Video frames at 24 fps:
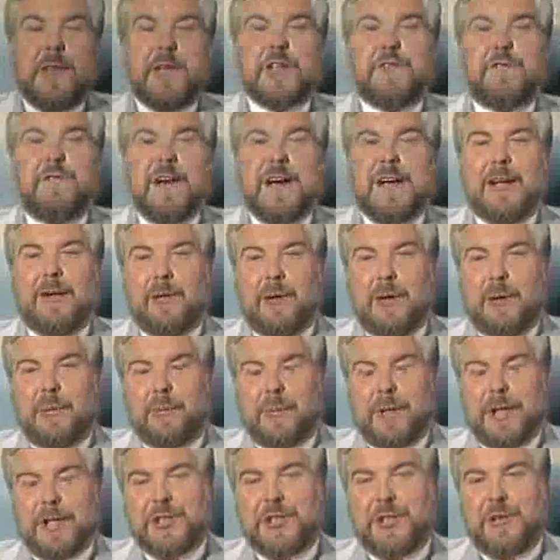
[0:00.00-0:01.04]
this
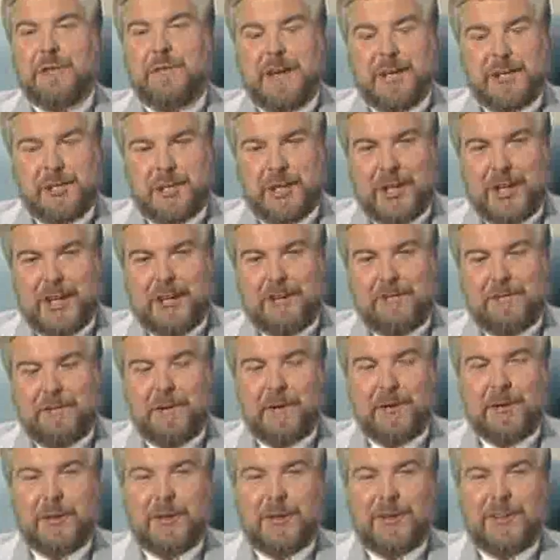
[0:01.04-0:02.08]
follow-up, let's investigate
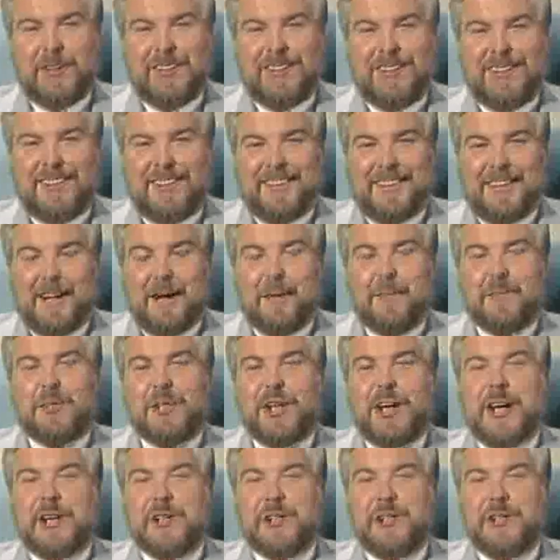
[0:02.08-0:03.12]
further
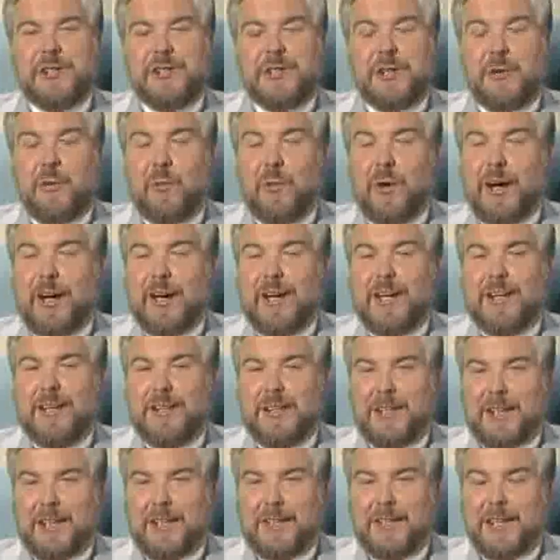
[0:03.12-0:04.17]
objections and why
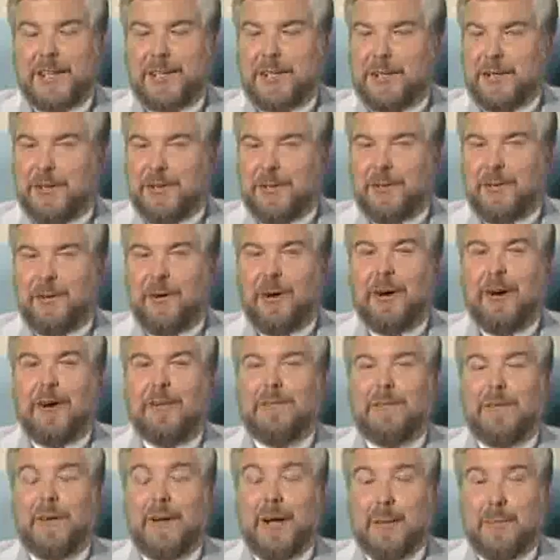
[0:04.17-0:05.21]
indeed they do
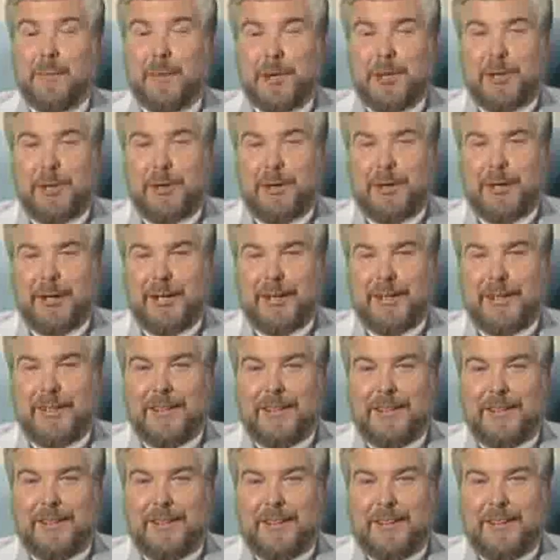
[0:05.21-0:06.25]
offer opportunity.
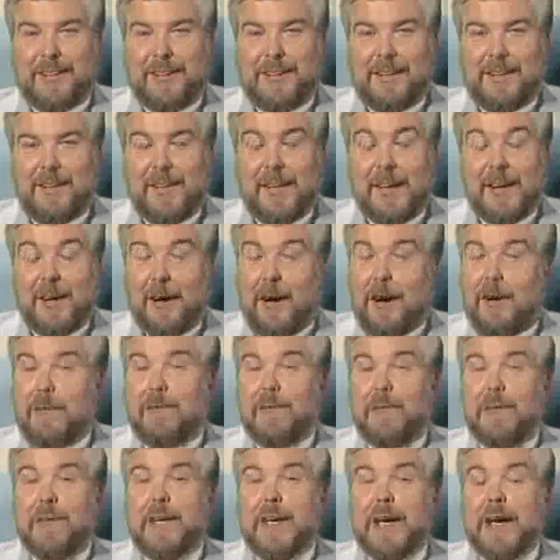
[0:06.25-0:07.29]
They
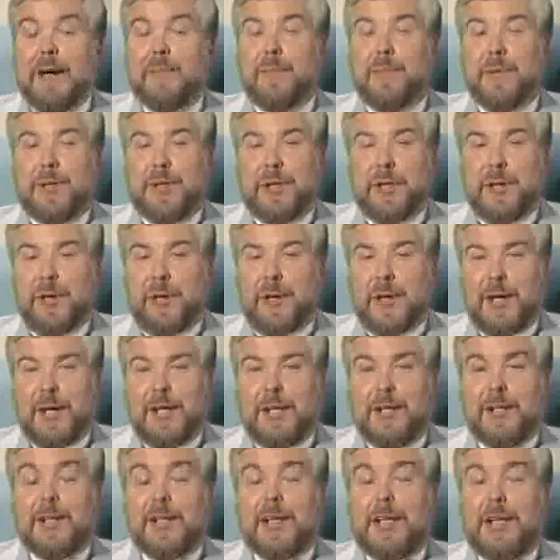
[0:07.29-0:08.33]
offer the
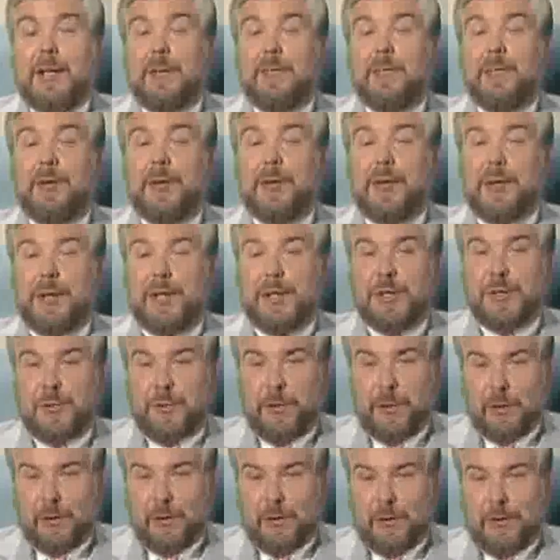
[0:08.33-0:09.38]
opportunity to keep your
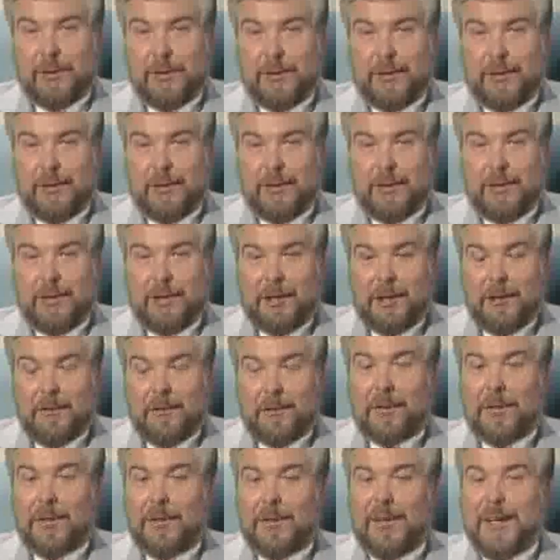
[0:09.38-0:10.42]
control.
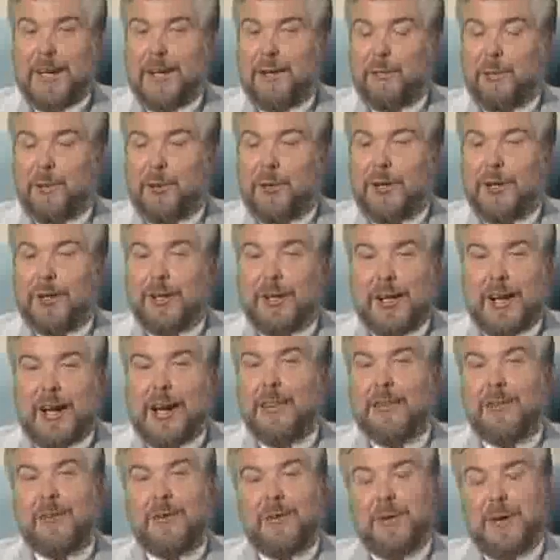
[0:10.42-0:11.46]
You've heard that word a
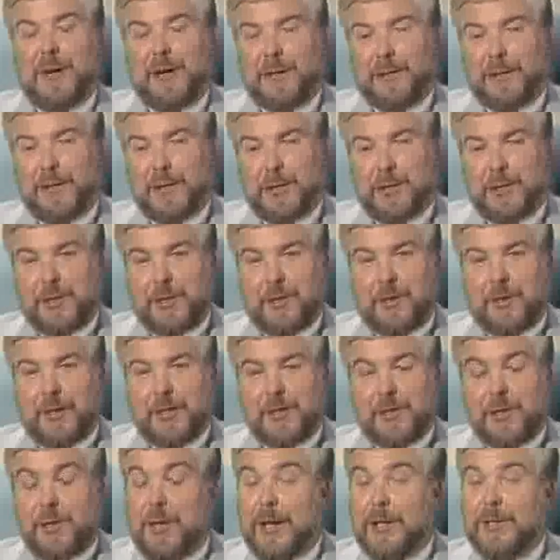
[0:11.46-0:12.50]
lot throughout this
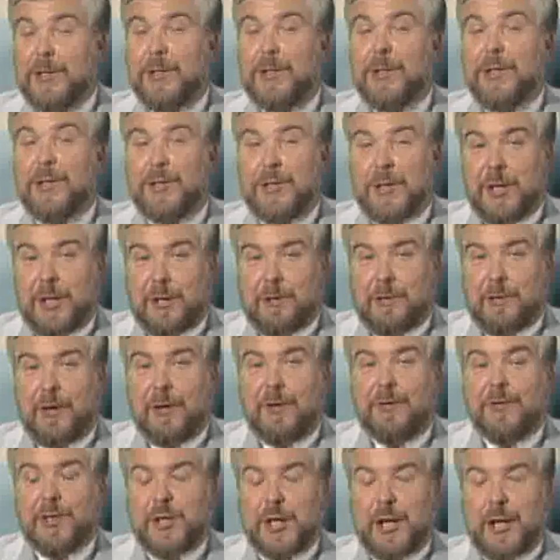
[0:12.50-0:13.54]
series, and that's the
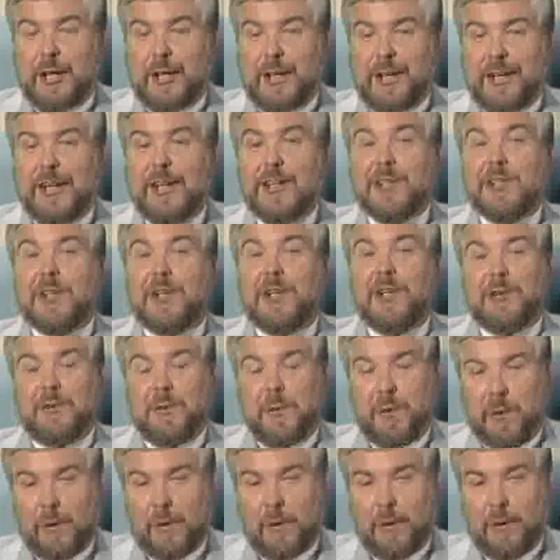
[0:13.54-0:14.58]
secret of selling, is
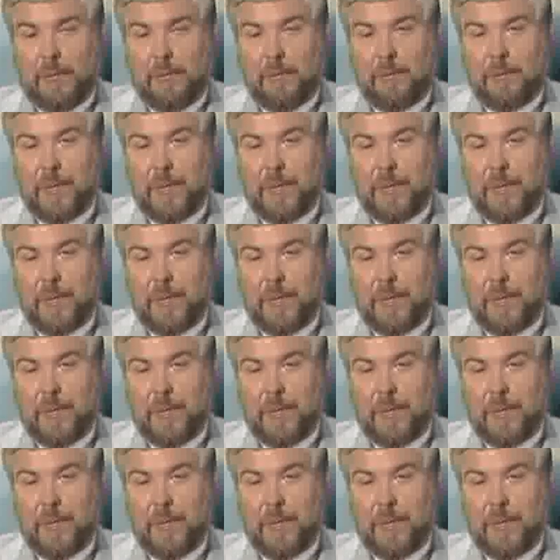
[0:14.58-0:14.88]
control.